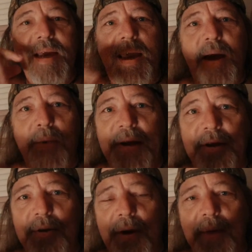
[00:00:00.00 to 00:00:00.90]
Yeah, I
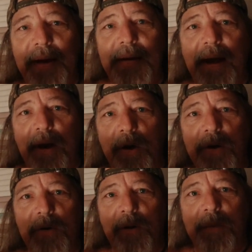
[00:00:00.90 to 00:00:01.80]
read you I read that
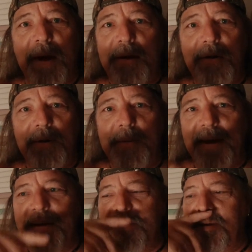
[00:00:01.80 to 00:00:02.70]
article about you in the
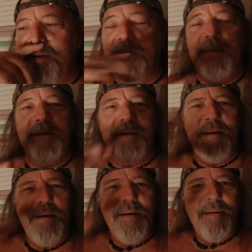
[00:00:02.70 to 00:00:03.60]
magazine, you know, and then
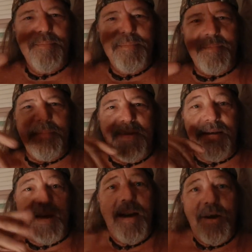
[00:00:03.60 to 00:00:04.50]

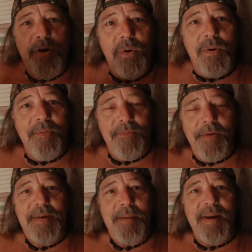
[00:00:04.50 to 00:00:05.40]
it's kind of cool.
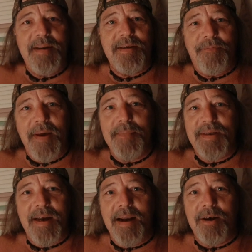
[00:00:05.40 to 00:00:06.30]
15 minutes of fame
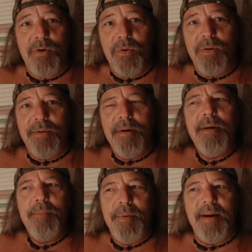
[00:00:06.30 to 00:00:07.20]
is kind of cool
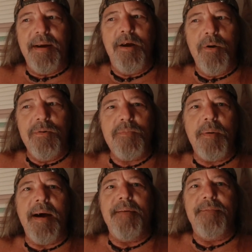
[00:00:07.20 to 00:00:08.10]
but it goes
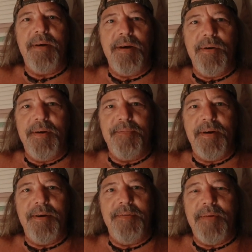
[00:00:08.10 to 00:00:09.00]
by very,
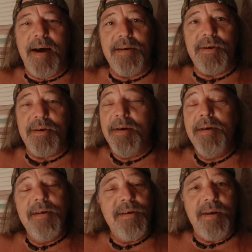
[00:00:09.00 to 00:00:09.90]
very fast.
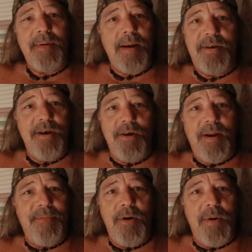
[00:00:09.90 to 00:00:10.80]
Sometimes you
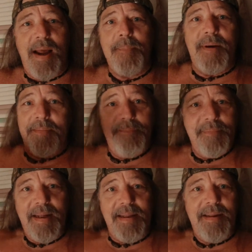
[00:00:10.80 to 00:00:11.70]
don't even know what happened,
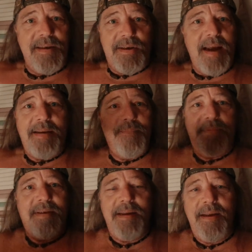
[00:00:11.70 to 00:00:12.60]
like this. I
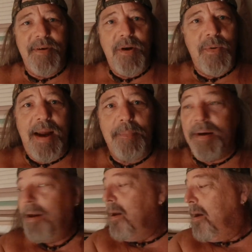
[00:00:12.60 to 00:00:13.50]
didn't even know what
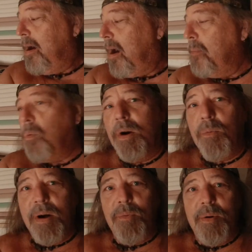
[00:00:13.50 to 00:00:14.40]
happened. I
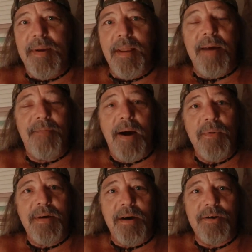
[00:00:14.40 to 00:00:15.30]
wonder what it would be like if I
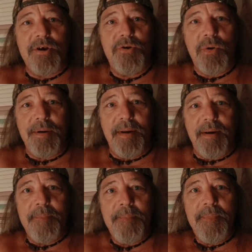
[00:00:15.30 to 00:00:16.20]
went to
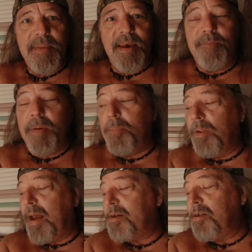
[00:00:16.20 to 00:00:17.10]
Australia, if
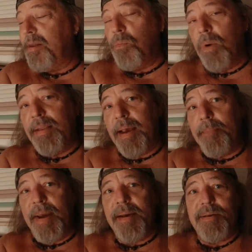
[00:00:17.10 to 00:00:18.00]
people actually read
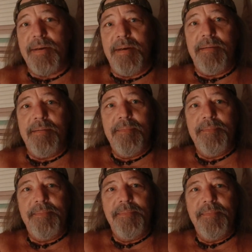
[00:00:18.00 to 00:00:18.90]
that magazine,
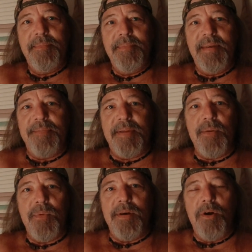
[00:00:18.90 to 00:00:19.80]
if
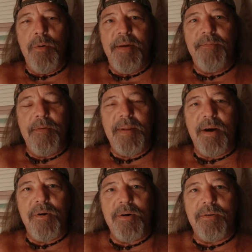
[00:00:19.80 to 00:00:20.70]
they would know me from
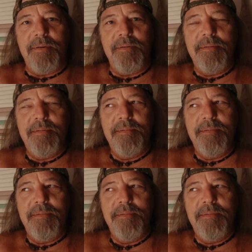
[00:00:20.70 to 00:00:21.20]
that article.